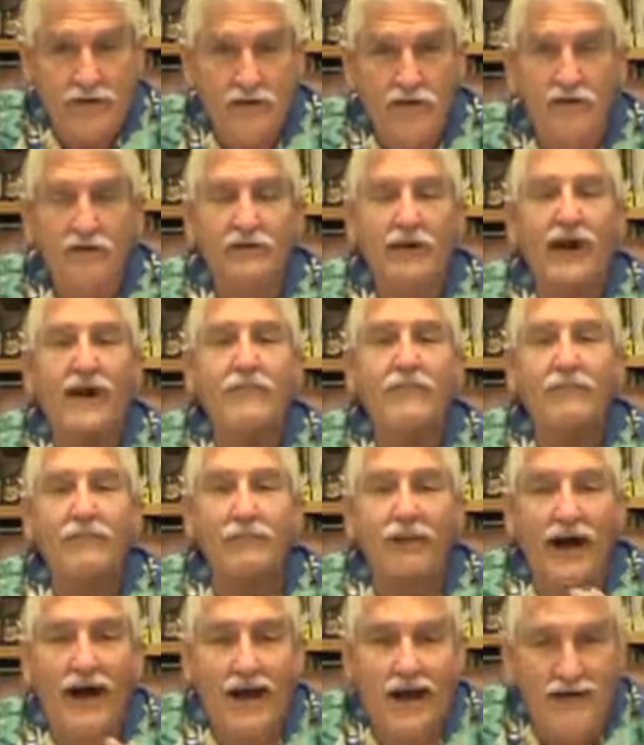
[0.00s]
You've got
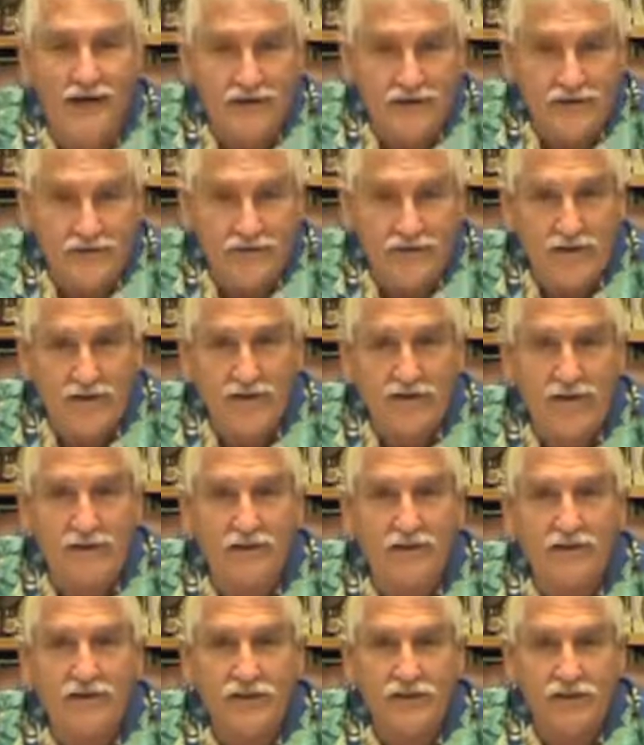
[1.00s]
miles of these
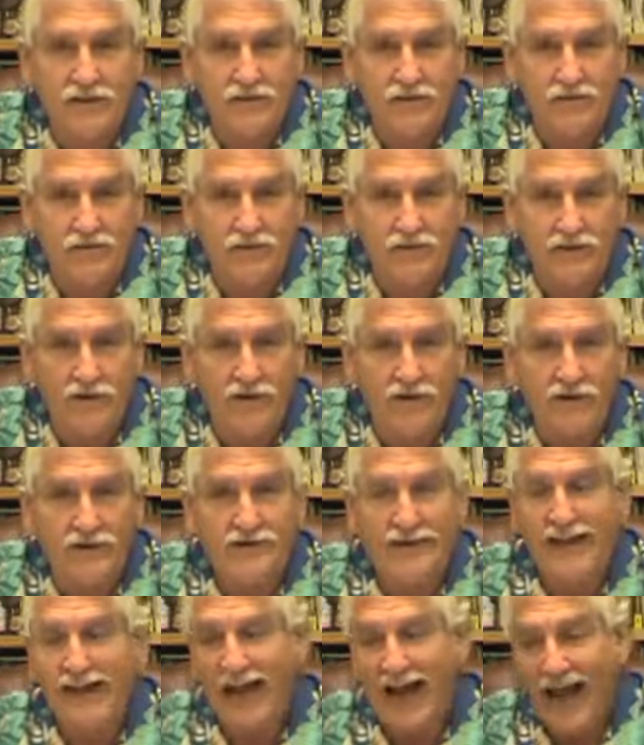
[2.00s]
interstitial
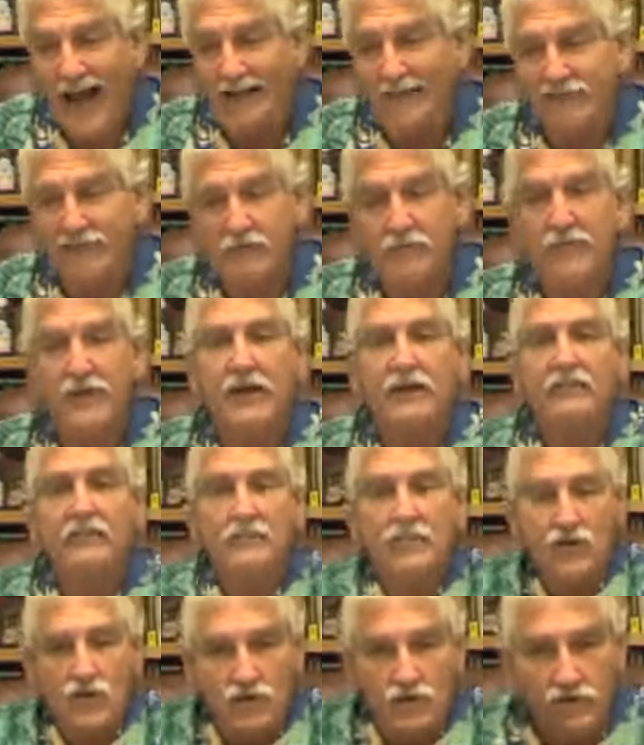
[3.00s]
fluids that have to be
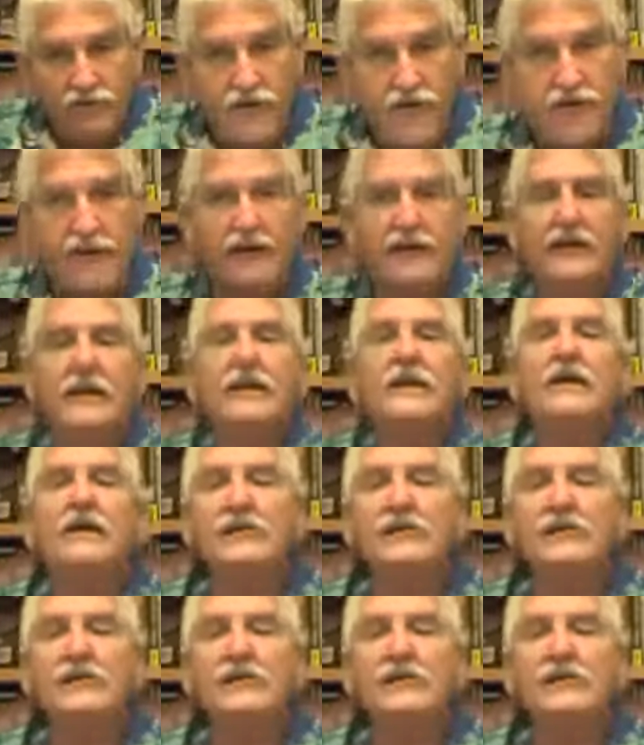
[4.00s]
moving